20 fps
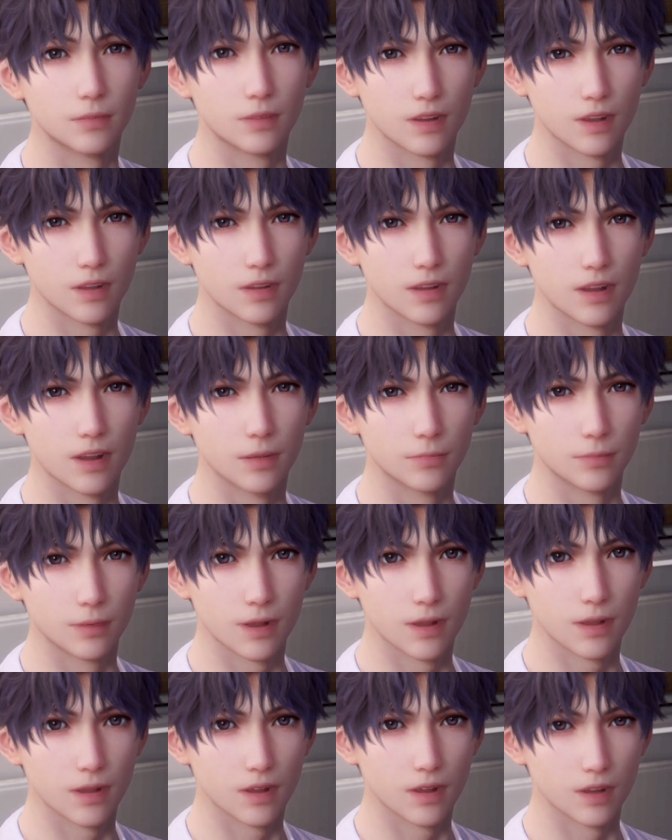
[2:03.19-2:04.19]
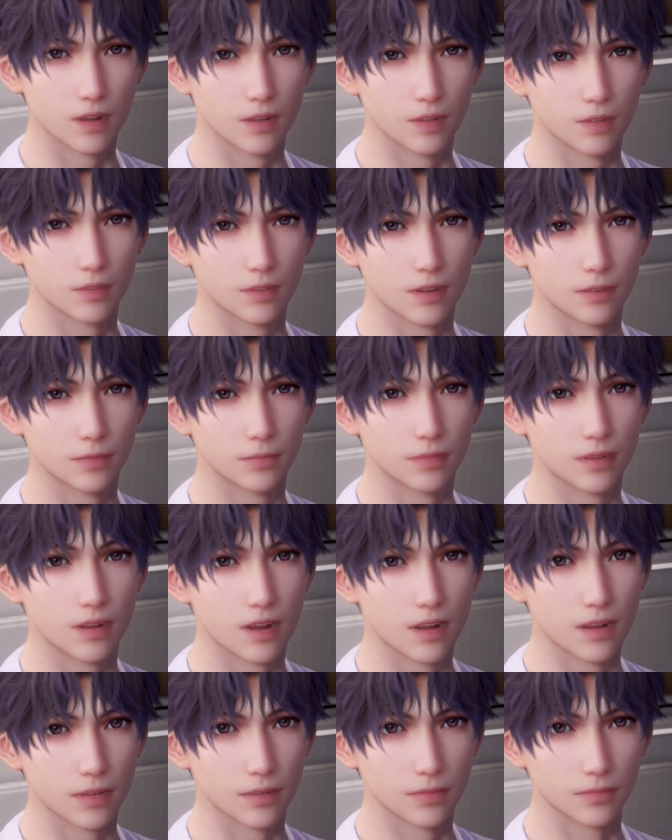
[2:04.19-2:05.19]
Stop looking like I'm picking on you or
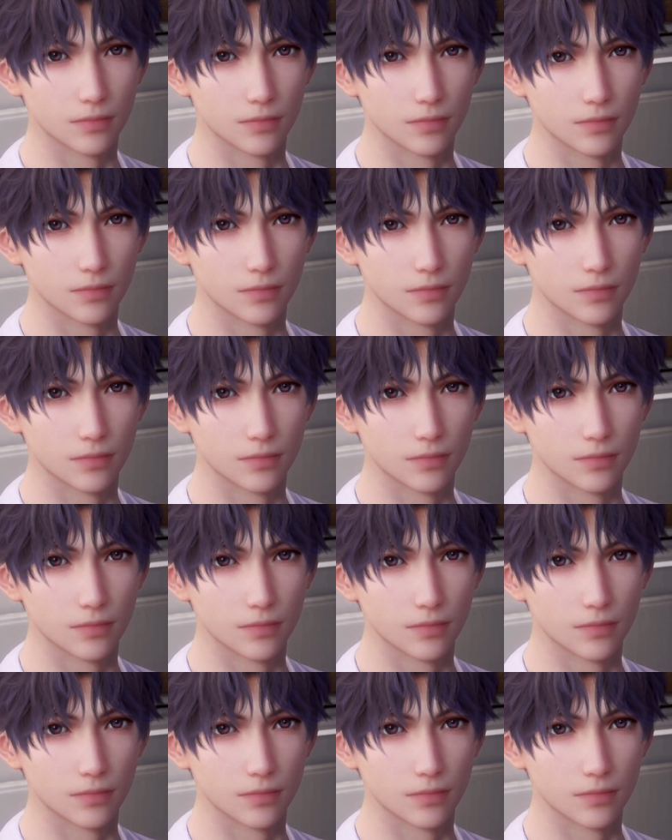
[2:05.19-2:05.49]
something.